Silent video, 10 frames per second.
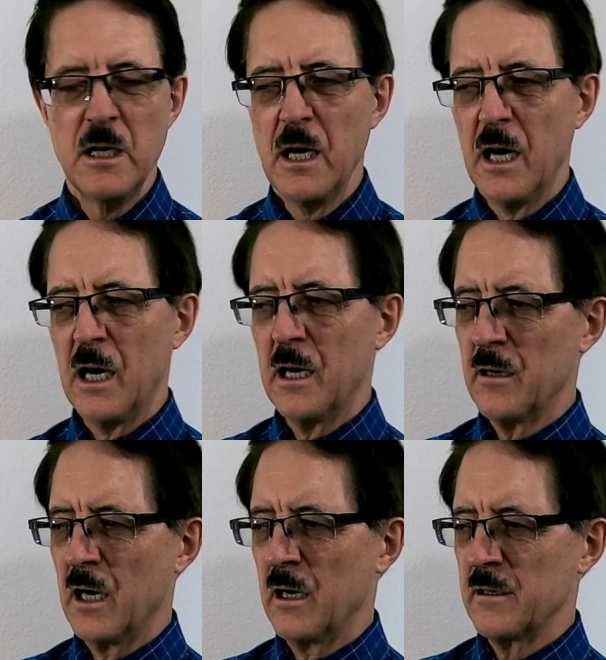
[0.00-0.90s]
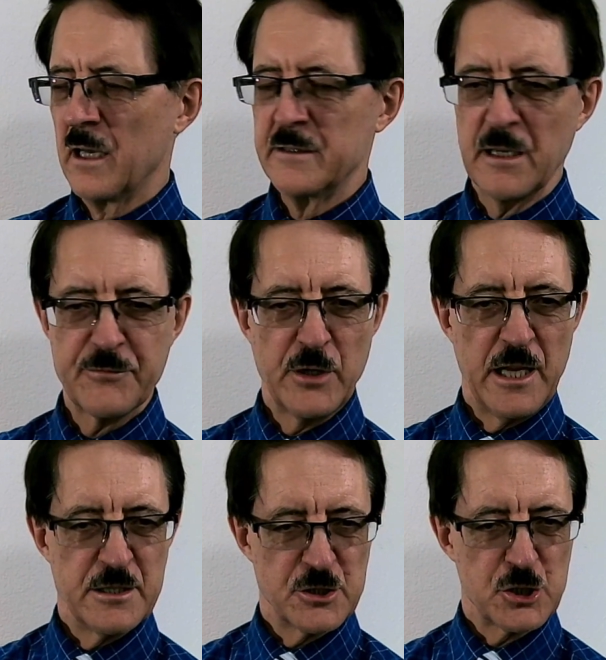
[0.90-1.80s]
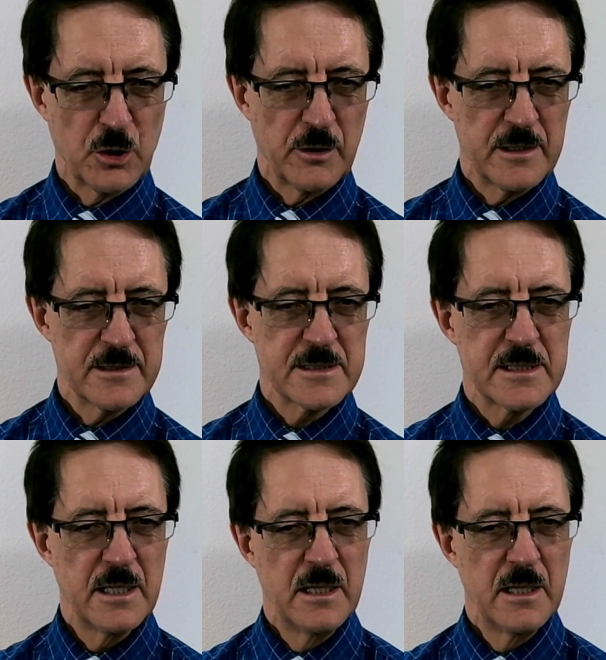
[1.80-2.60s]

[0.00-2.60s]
a different insurance